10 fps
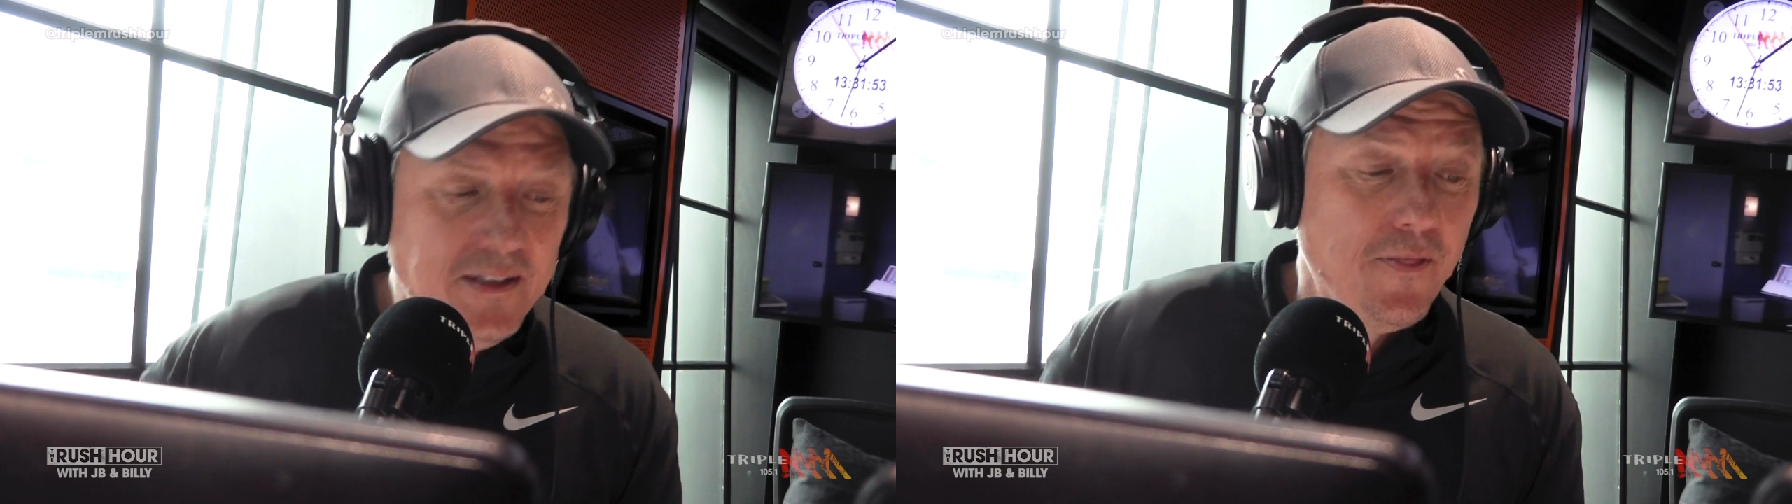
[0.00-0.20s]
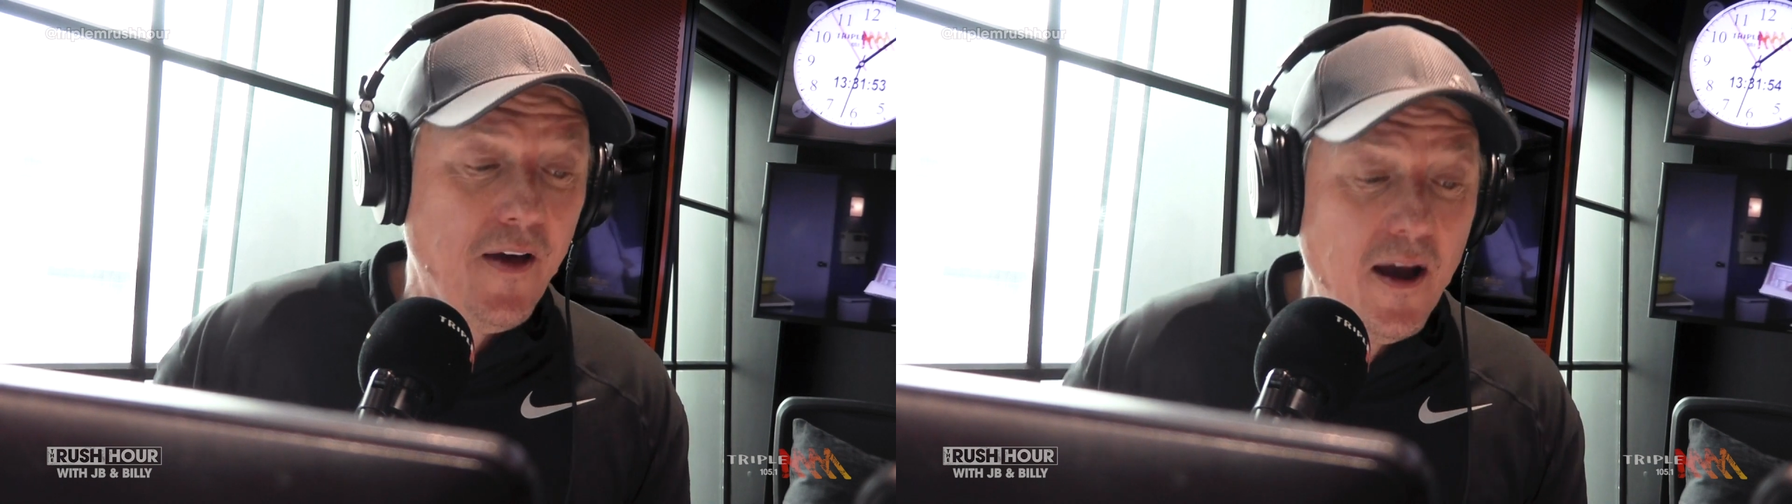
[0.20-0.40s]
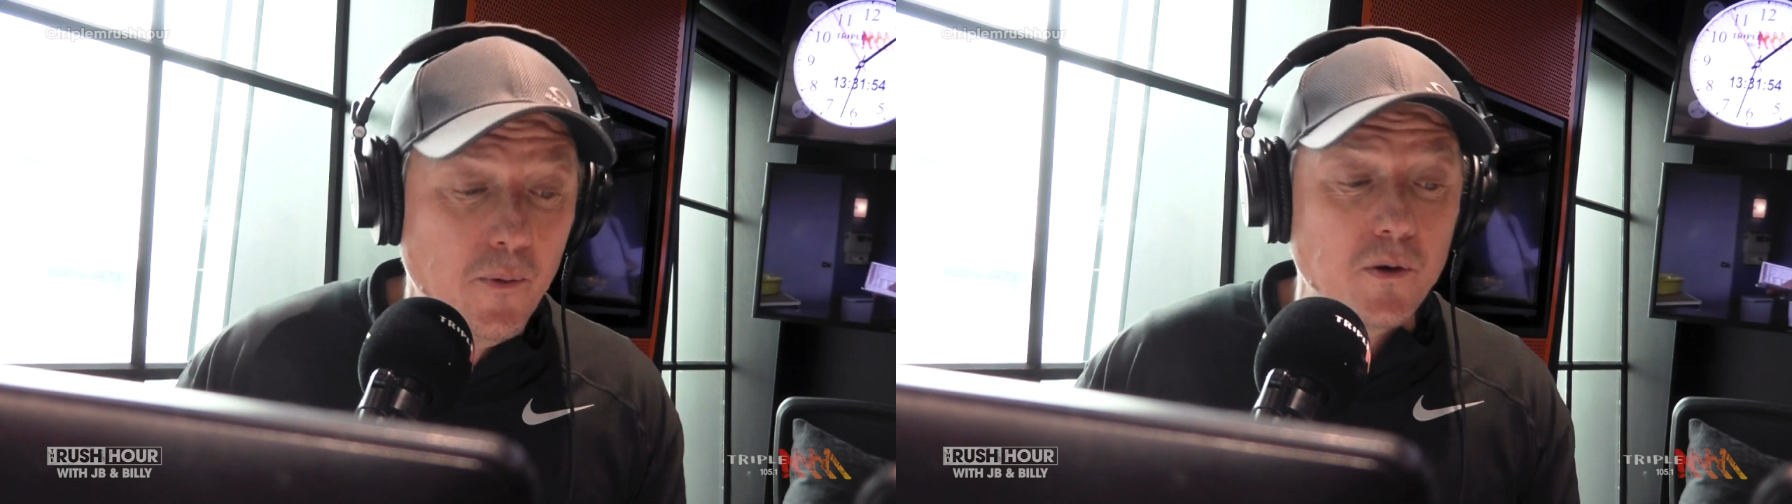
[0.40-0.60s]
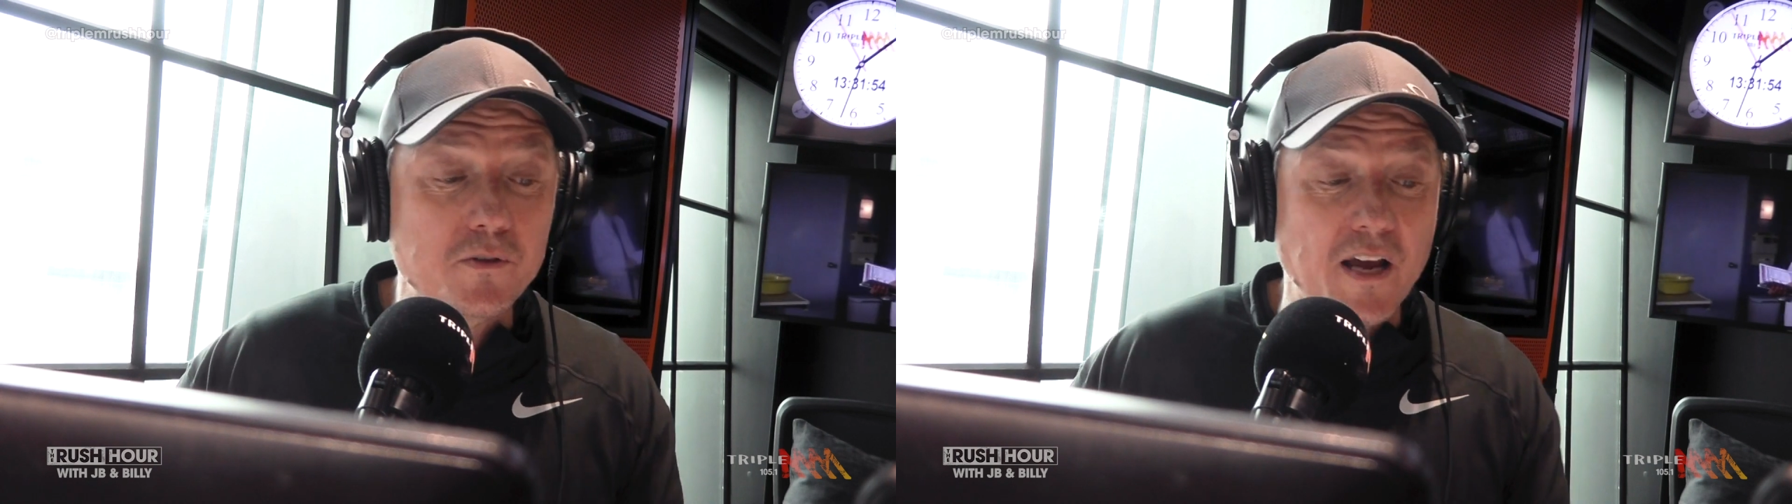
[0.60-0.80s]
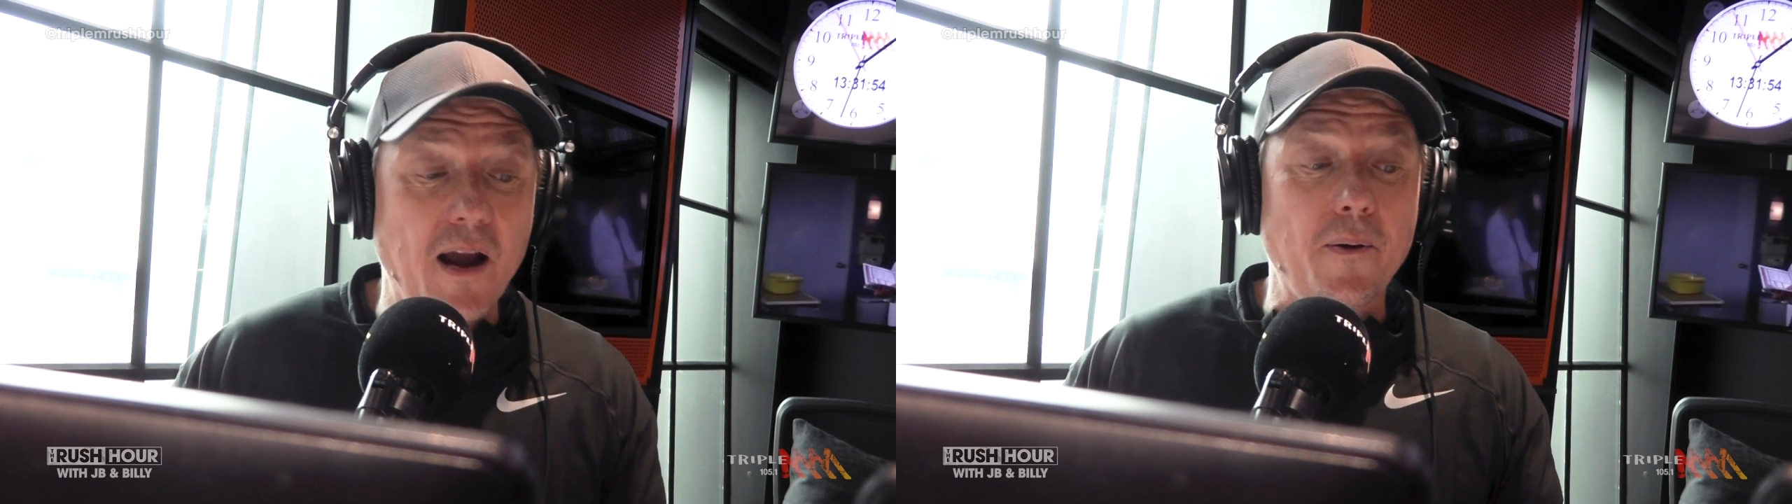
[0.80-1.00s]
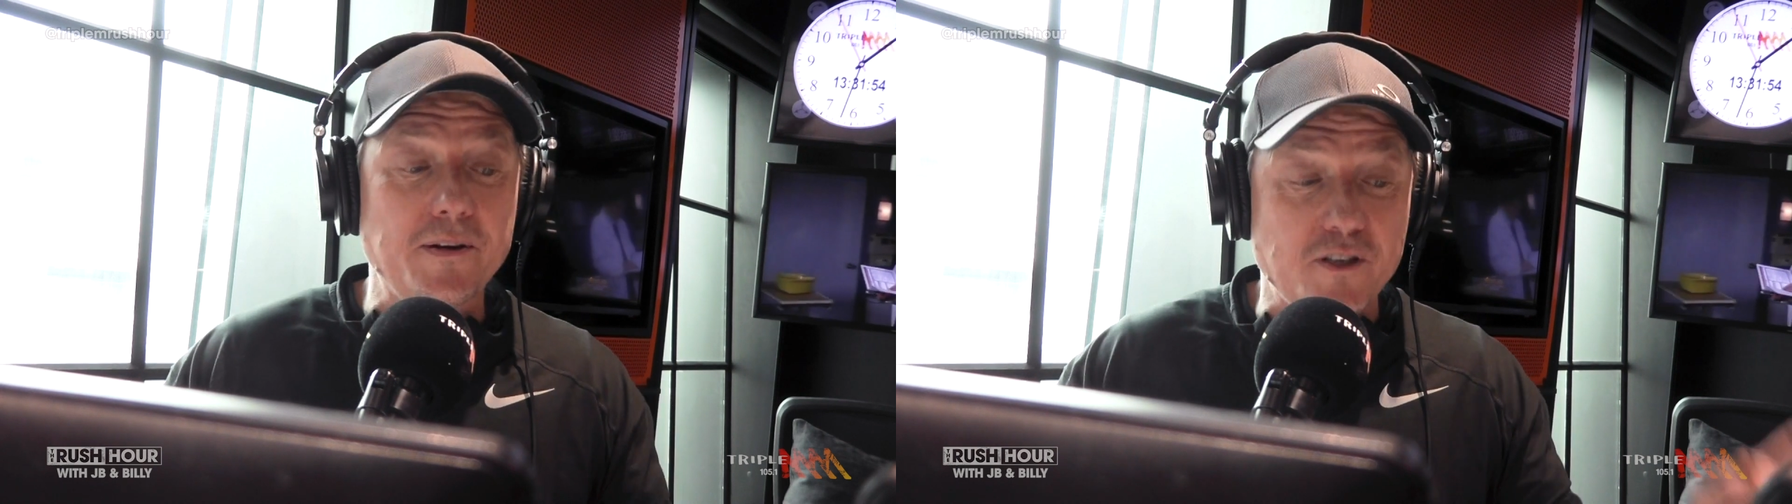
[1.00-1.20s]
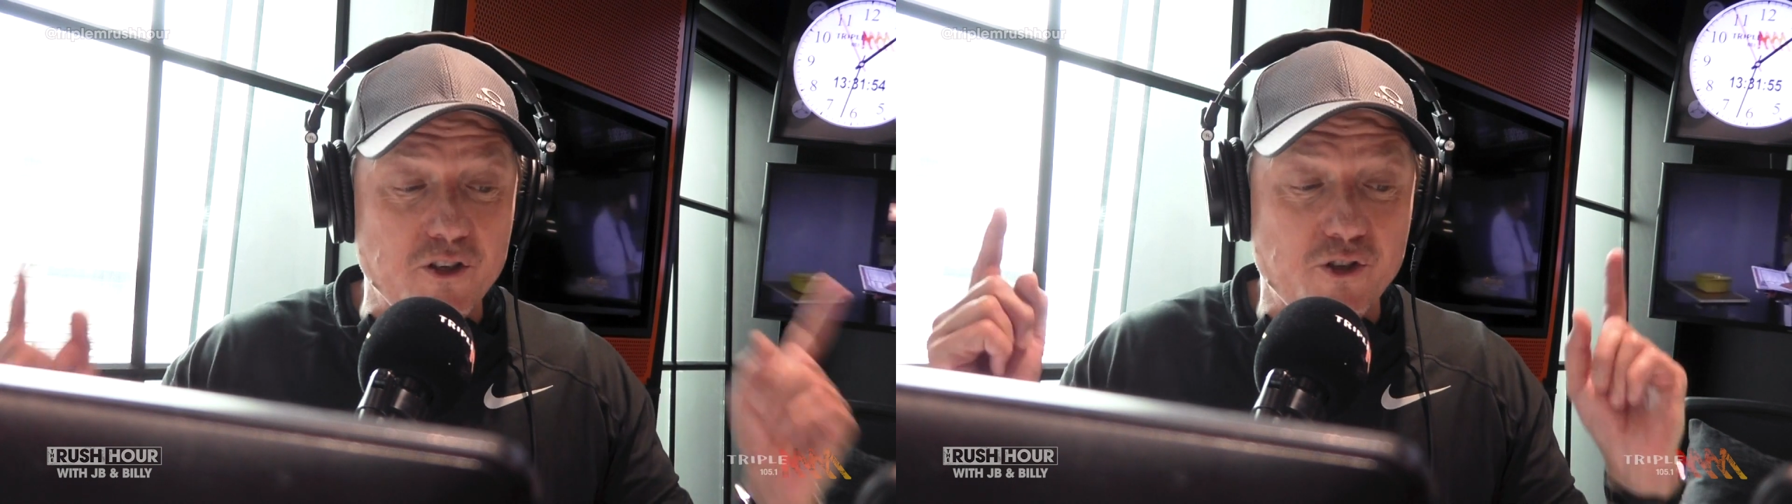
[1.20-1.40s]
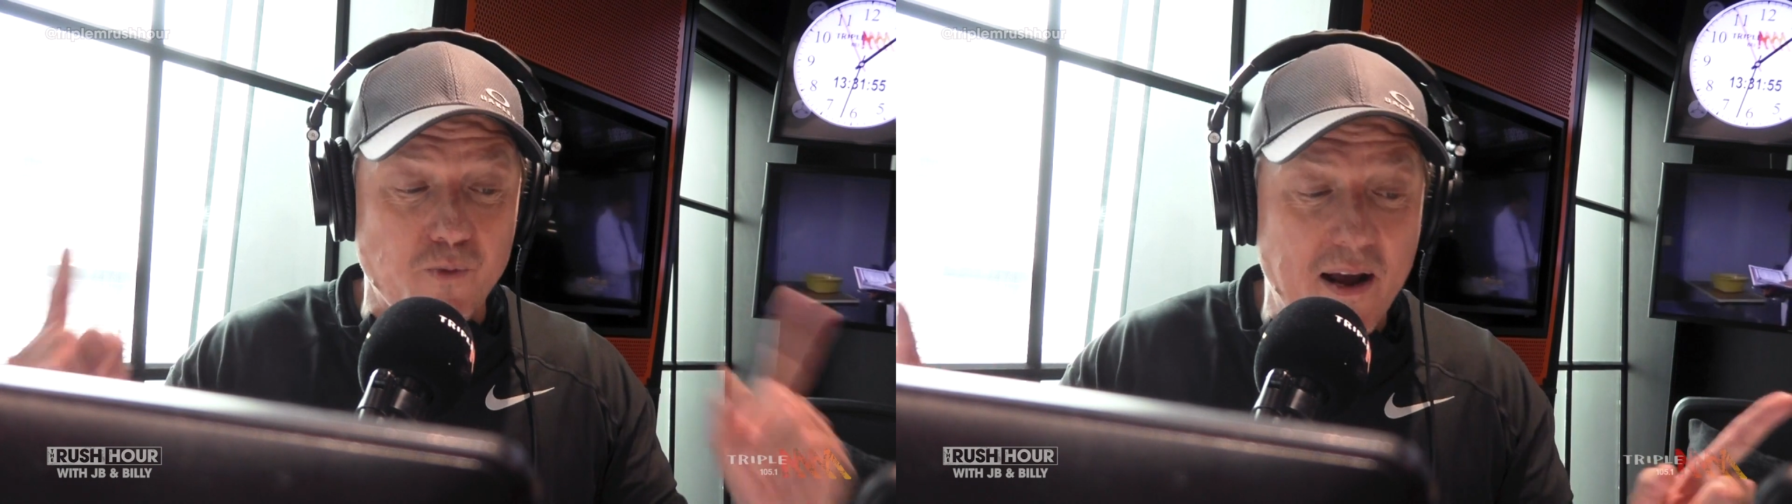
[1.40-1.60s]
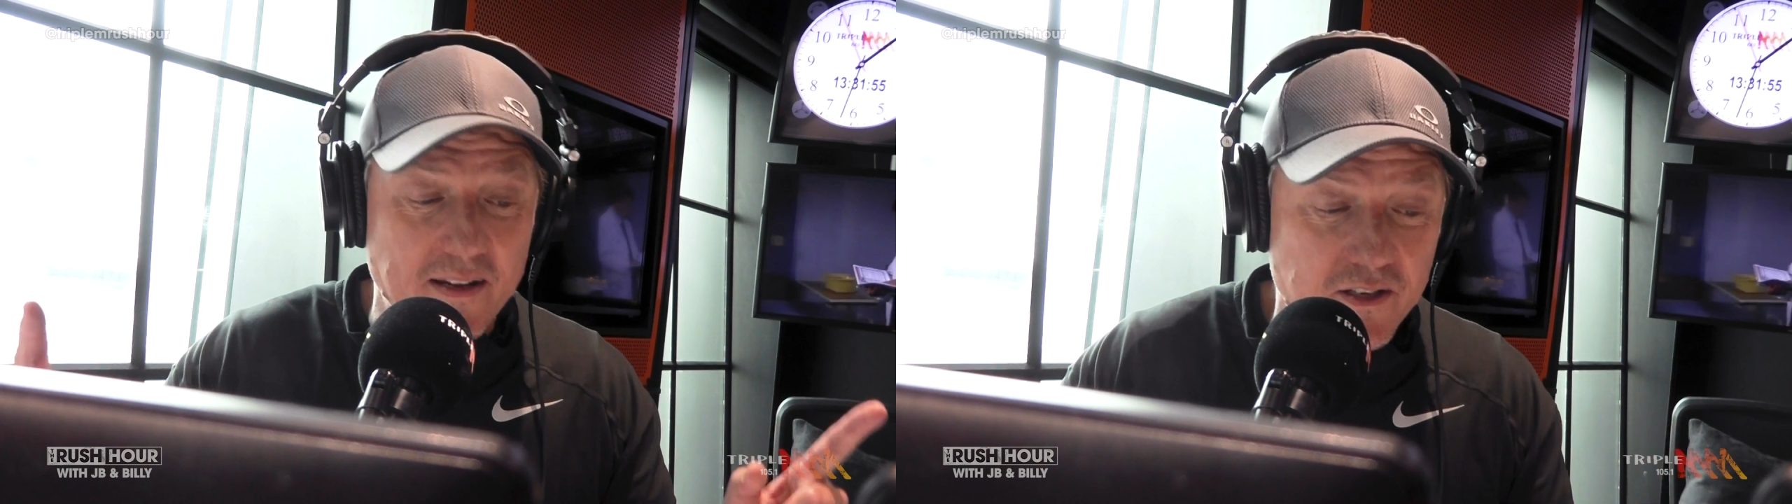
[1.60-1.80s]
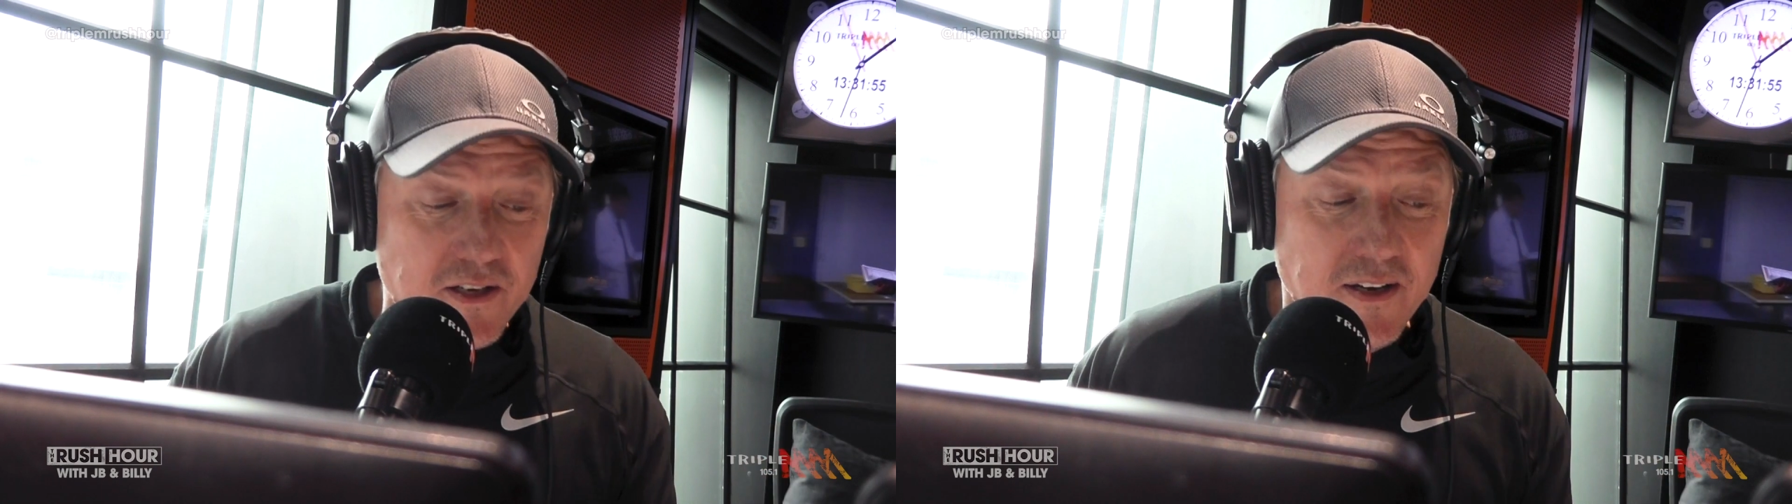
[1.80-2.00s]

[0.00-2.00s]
they will tear it to shreds.